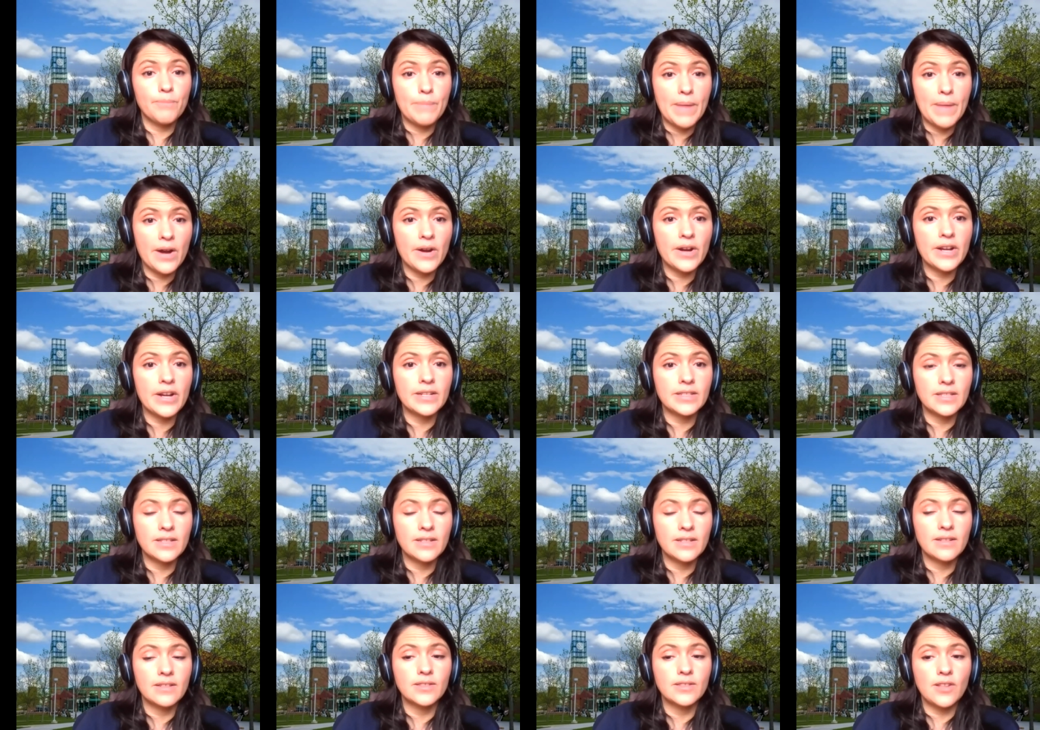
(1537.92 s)

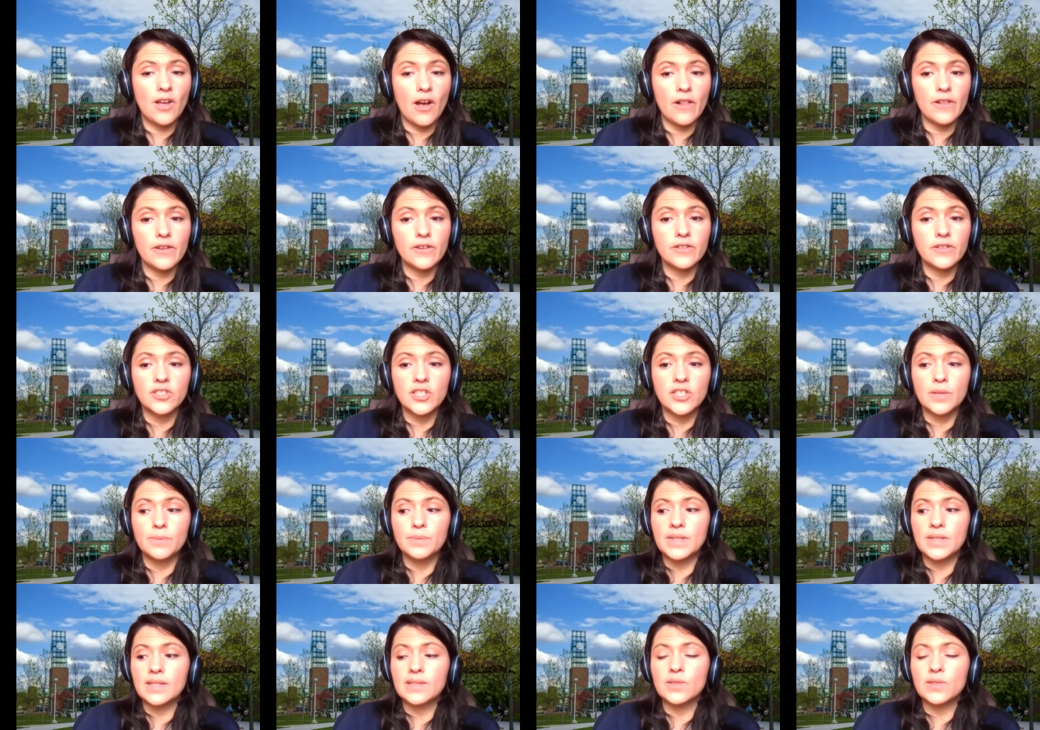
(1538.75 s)
merit
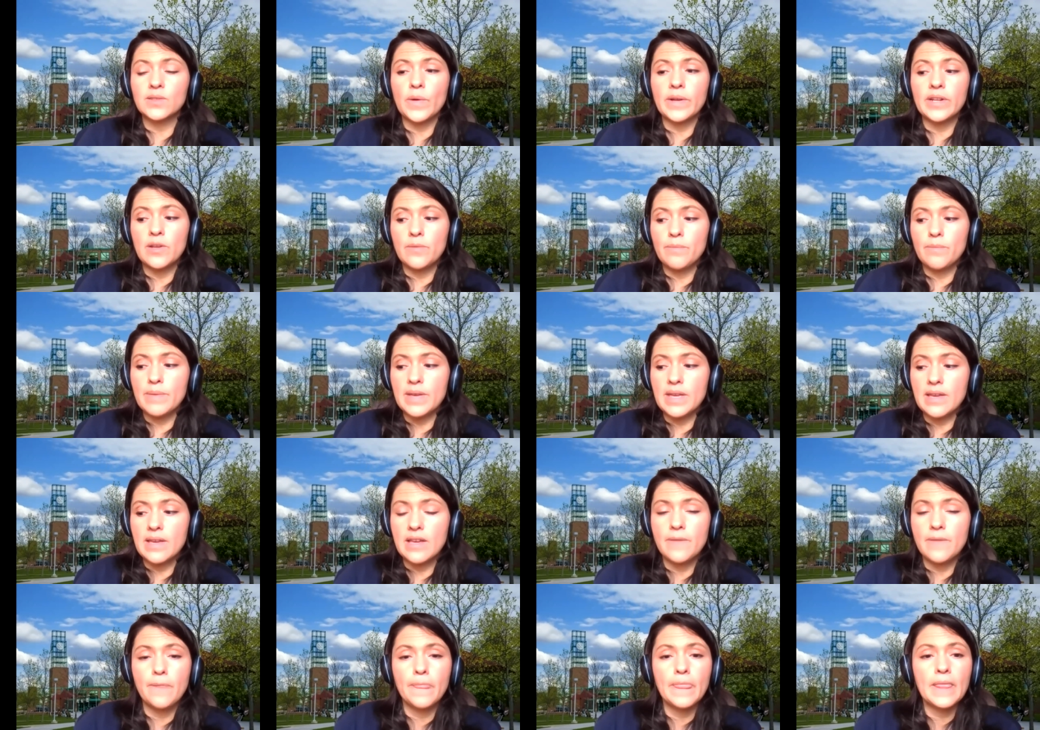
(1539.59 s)
scholarships, it's going to
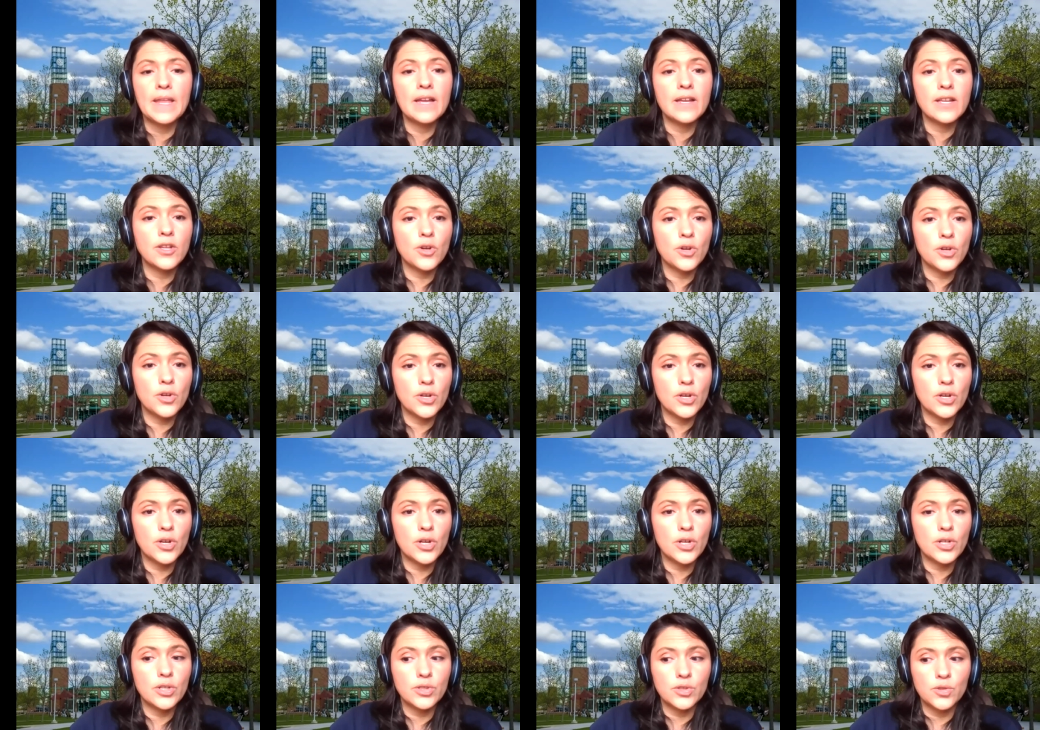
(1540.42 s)
be
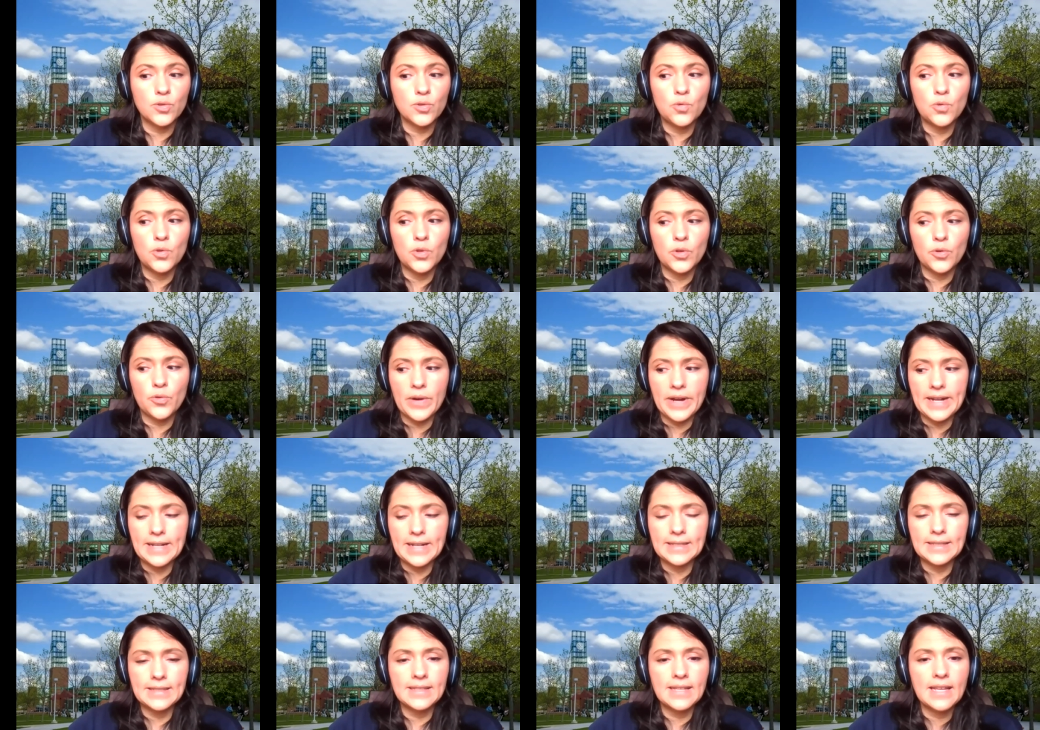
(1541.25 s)
your school
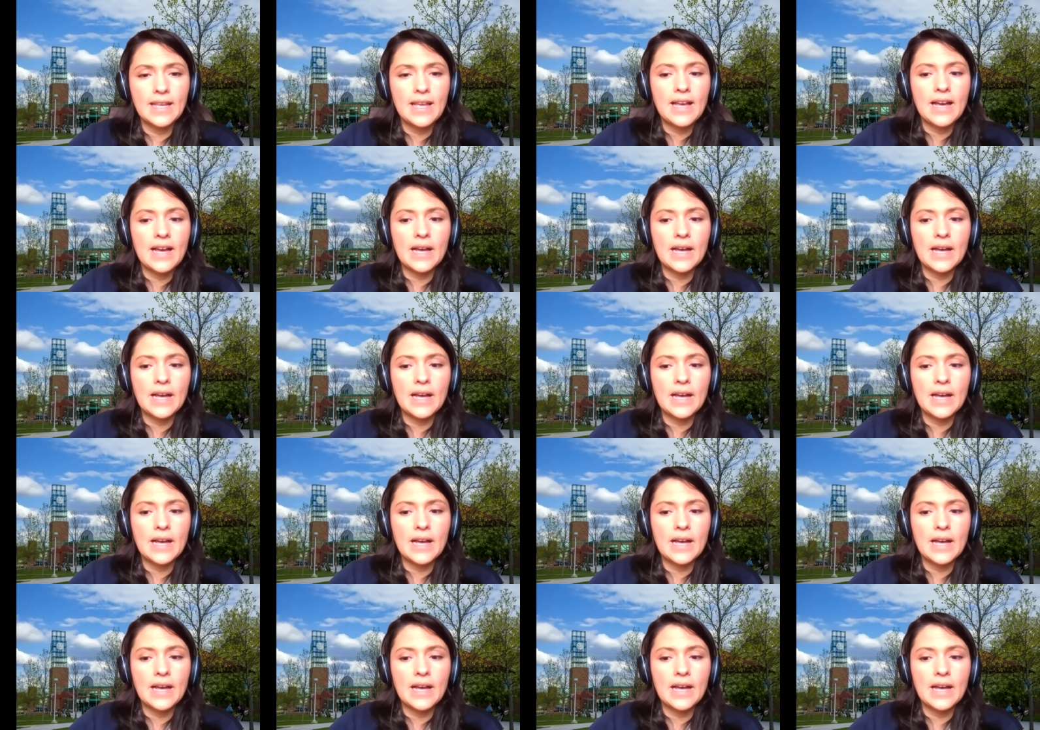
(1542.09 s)
grades.